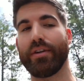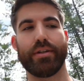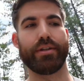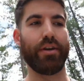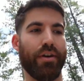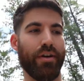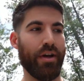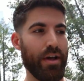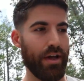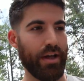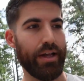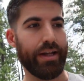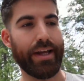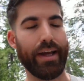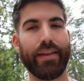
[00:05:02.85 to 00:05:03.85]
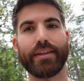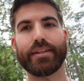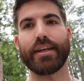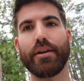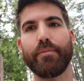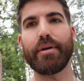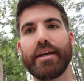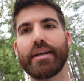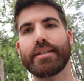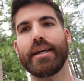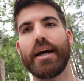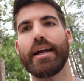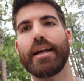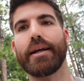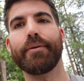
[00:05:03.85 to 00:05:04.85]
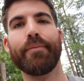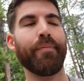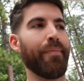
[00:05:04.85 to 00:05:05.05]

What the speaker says: So yeah, that's gonna be exciting.